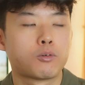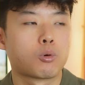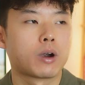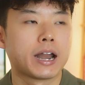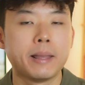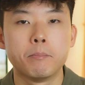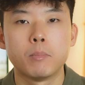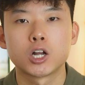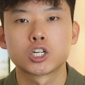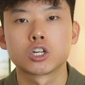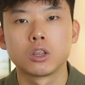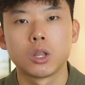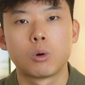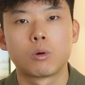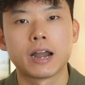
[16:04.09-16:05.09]
for a much
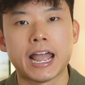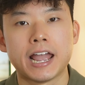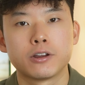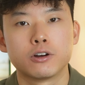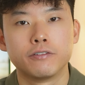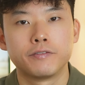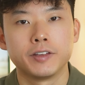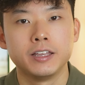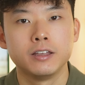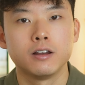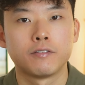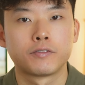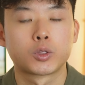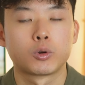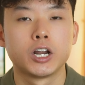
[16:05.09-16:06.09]
lower annual fee
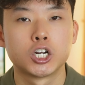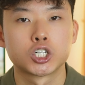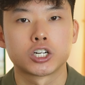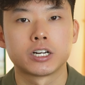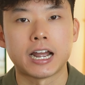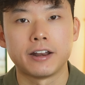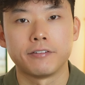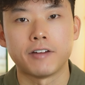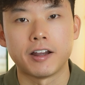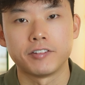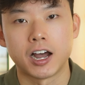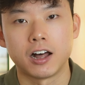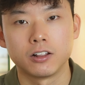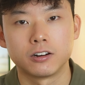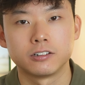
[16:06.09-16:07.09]
of
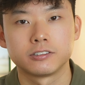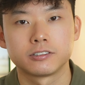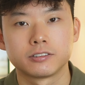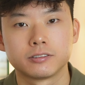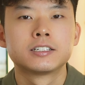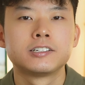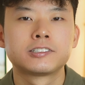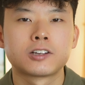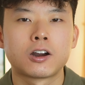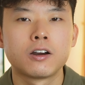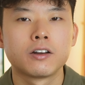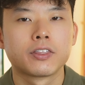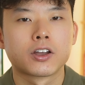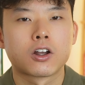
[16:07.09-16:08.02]
$395. To start, the